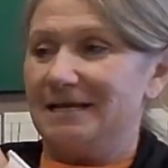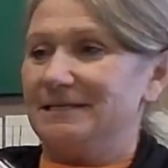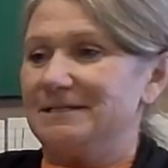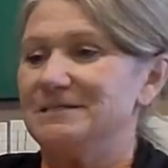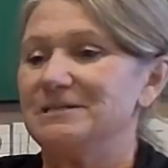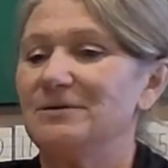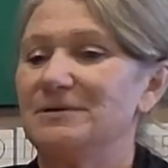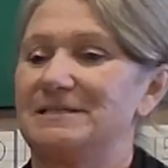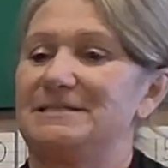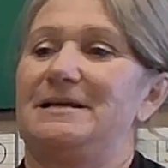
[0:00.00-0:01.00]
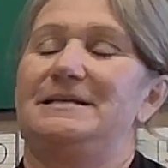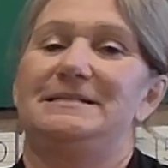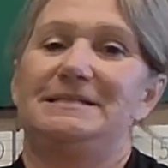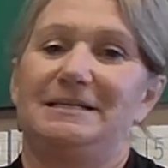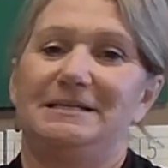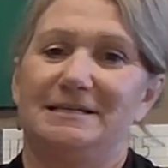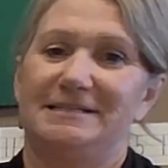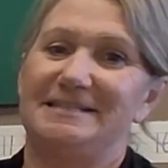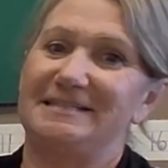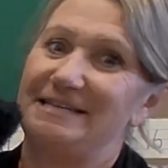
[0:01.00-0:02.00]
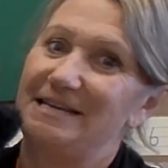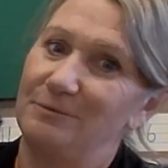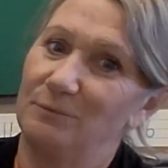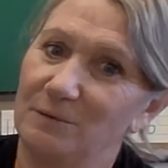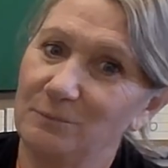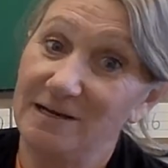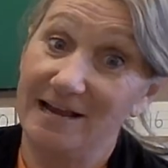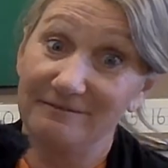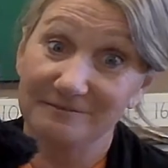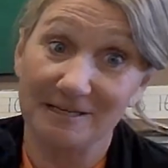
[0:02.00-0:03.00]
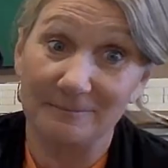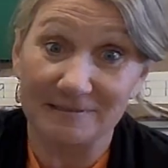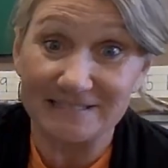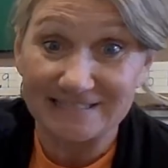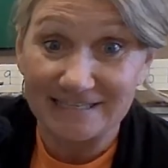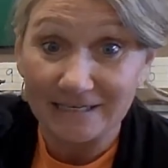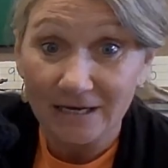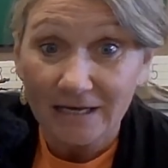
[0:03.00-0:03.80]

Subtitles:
so excited to sing when we have time to sing.